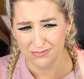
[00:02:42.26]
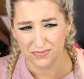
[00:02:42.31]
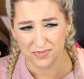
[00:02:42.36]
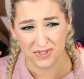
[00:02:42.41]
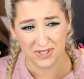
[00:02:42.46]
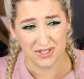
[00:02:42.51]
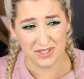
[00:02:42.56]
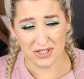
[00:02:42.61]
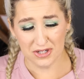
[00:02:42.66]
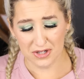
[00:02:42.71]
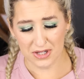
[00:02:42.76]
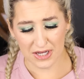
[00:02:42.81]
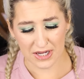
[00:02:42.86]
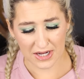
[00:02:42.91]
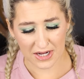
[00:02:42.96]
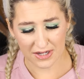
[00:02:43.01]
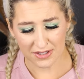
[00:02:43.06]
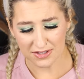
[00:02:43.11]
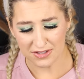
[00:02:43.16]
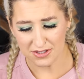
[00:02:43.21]
seal, I
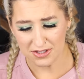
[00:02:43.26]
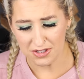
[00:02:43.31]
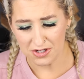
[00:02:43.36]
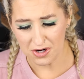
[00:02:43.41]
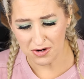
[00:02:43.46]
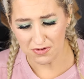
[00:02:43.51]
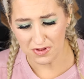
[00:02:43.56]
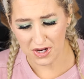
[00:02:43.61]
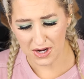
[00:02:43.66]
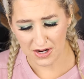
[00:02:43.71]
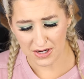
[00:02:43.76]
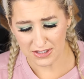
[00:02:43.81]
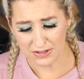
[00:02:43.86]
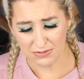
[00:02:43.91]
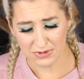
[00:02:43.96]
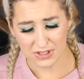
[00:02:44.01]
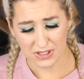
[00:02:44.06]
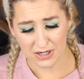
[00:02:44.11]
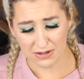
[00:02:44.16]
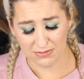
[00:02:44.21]
guess, to know that it
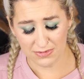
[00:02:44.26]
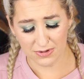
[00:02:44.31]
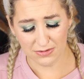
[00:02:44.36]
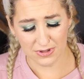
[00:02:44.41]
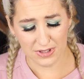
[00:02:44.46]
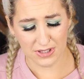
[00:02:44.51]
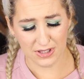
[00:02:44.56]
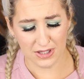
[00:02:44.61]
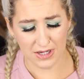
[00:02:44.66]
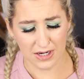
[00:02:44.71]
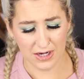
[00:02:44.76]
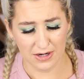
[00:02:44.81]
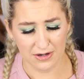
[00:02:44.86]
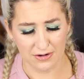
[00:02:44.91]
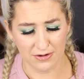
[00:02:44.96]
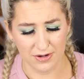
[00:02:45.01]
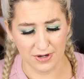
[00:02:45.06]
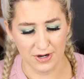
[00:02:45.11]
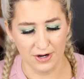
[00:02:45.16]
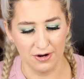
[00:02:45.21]
hasn't been tampered with. I
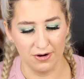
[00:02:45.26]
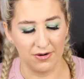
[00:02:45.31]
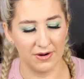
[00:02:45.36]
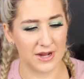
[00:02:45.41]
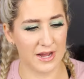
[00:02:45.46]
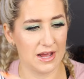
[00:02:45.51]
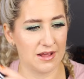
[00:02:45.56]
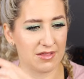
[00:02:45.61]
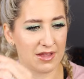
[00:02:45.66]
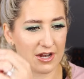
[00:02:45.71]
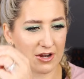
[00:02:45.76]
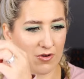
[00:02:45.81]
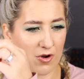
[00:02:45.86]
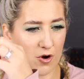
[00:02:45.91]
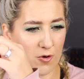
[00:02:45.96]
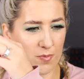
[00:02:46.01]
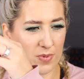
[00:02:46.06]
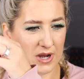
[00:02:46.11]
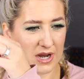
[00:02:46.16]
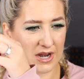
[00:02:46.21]
don't know. And then you
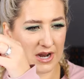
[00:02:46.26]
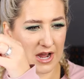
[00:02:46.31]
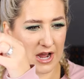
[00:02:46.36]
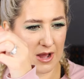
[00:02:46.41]
open it